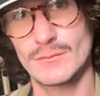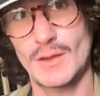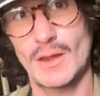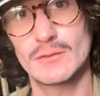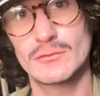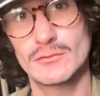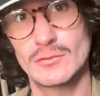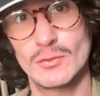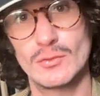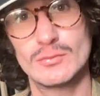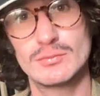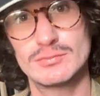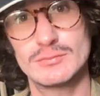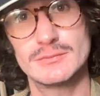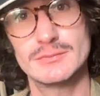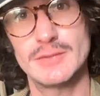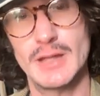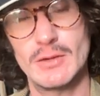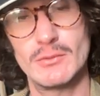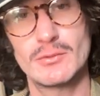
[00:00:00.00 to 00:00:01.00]
so
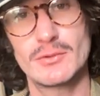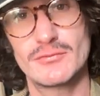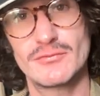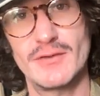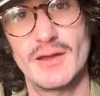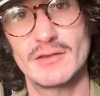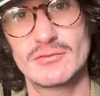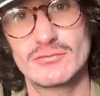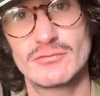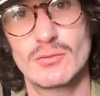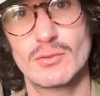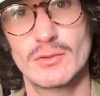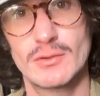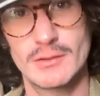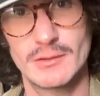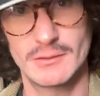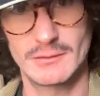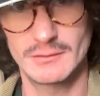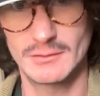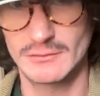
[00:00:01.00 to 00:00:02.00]
now we're fast forwarding to